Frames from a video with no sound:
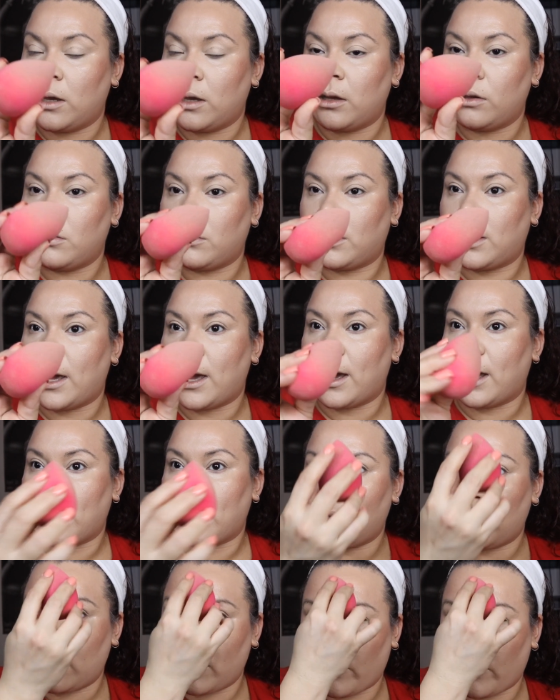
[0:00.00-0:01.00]
You
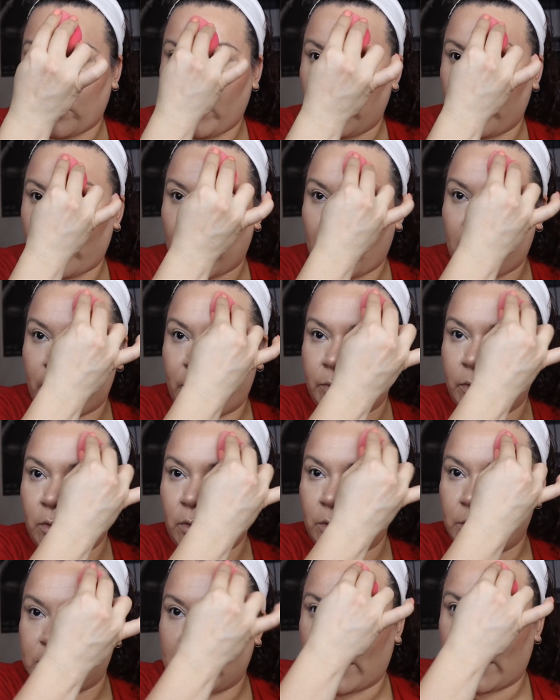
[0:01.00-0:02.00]
can grab
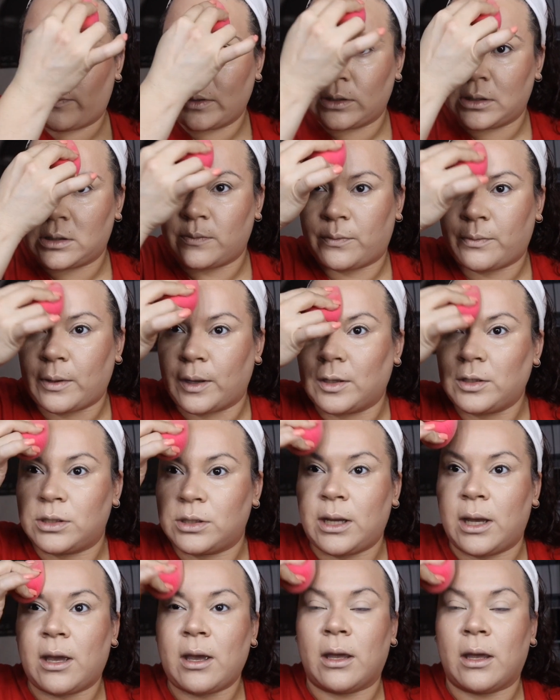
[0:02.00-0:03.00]
your dampened sponge
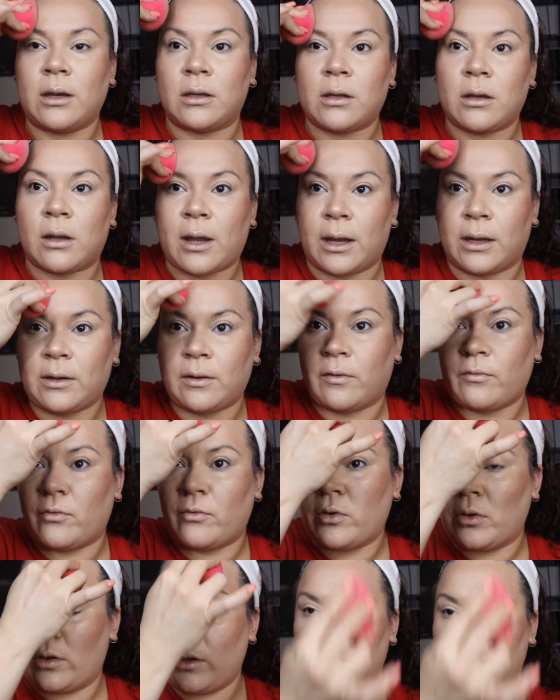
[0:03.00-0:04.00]
and kind of